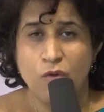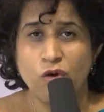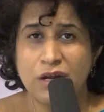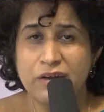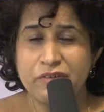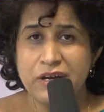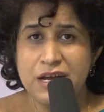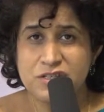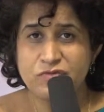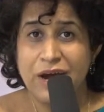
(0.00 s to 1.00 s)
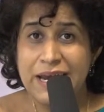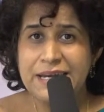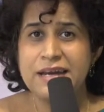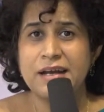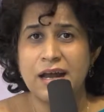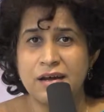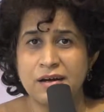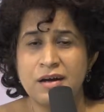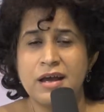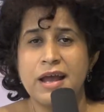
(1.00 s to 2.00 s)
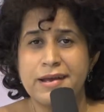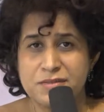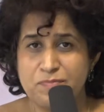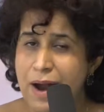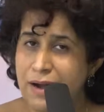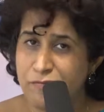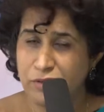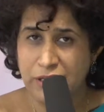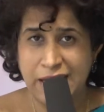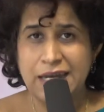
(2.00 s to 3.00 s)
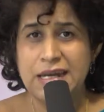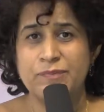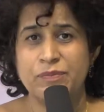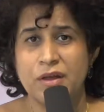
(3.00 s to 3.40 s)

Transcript: Whatever is white in color is bad for the kidney,